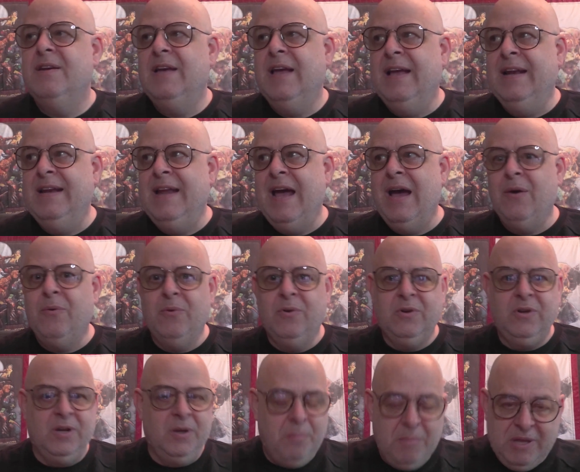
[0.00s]
And now we're
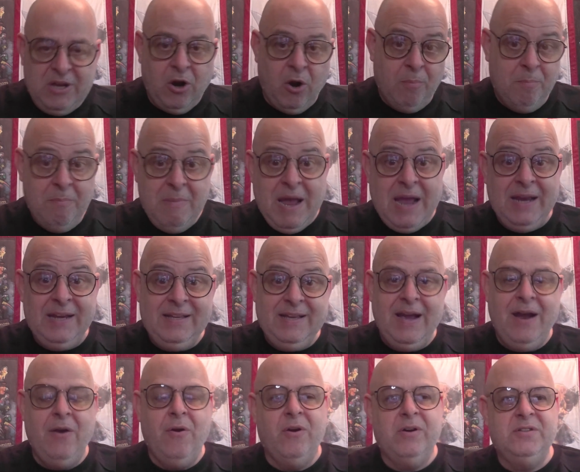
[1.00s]
going to meet our main
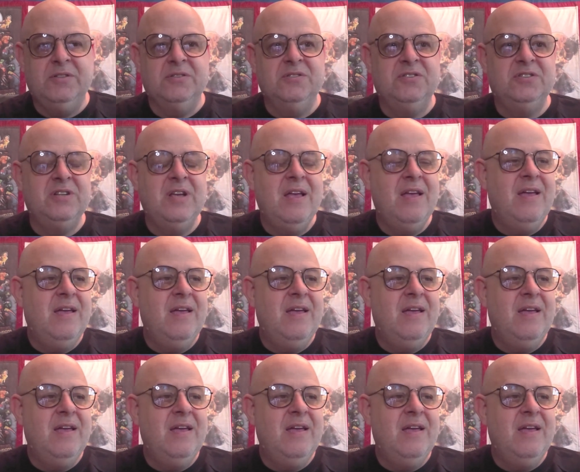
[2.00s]
characters.